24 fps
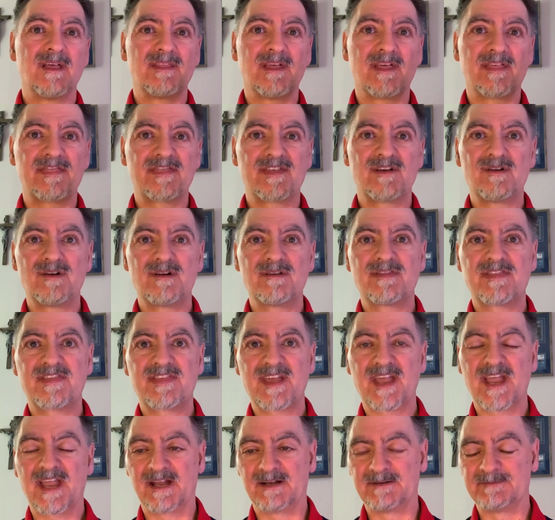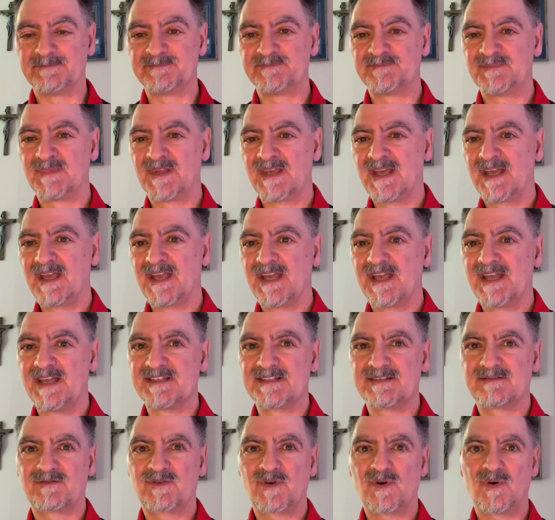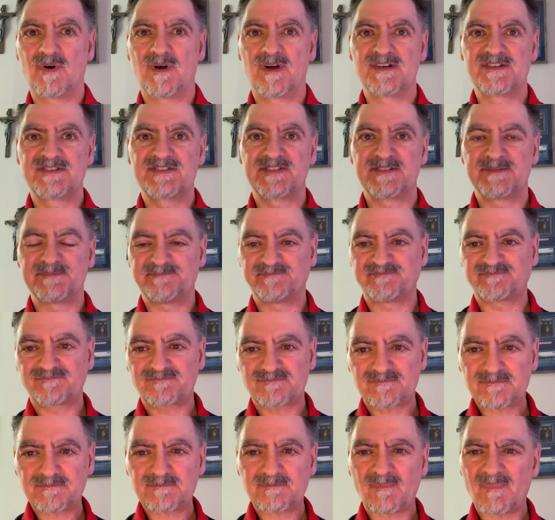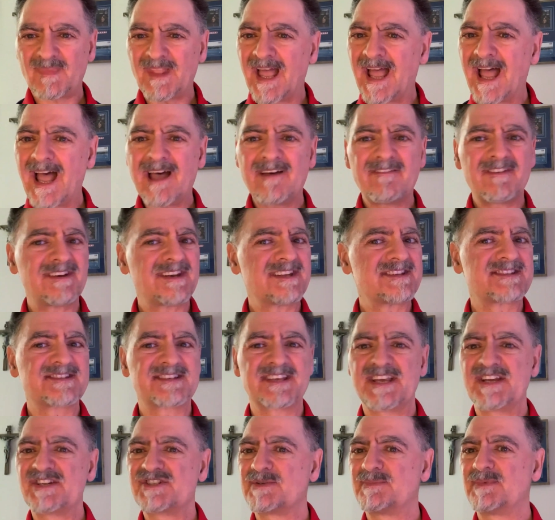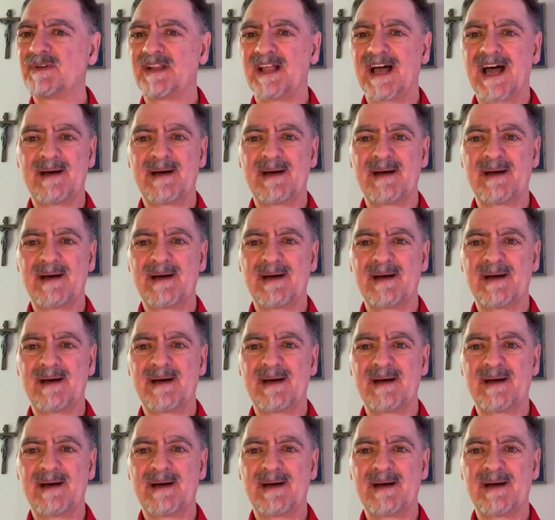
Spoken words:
The third thing is, of course, have an insatiable